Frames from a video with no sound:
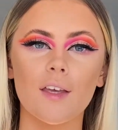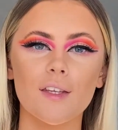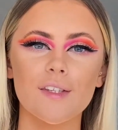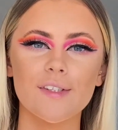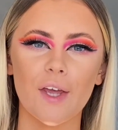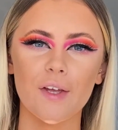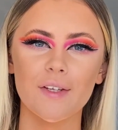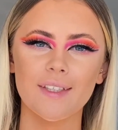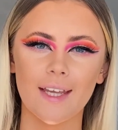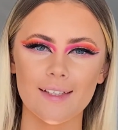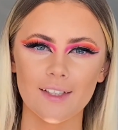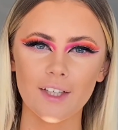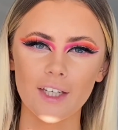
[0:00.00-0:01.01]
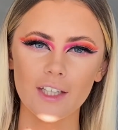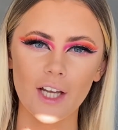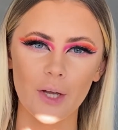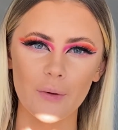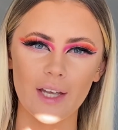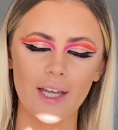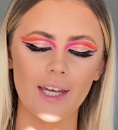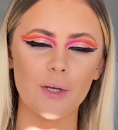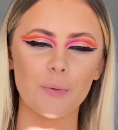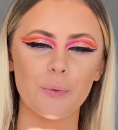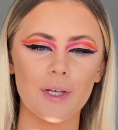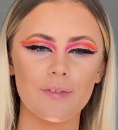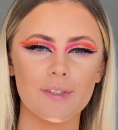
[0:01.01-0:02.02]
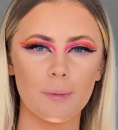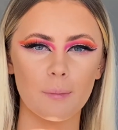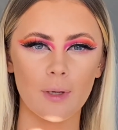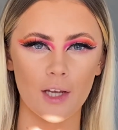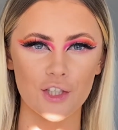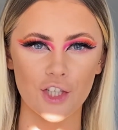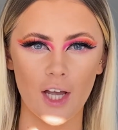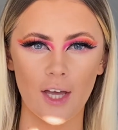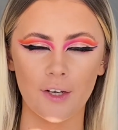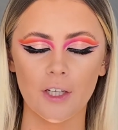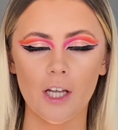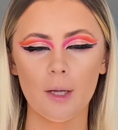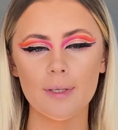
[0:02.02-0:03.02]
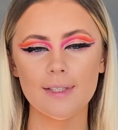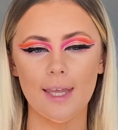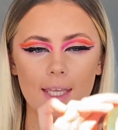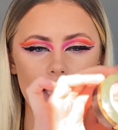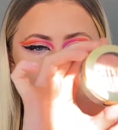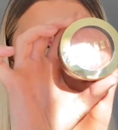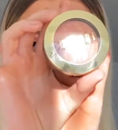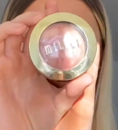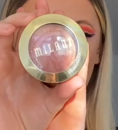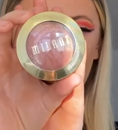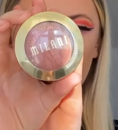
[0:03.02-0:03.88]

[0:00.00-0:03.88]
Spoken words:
So next I'm going to go in with some blusher, and I'm going to be taking my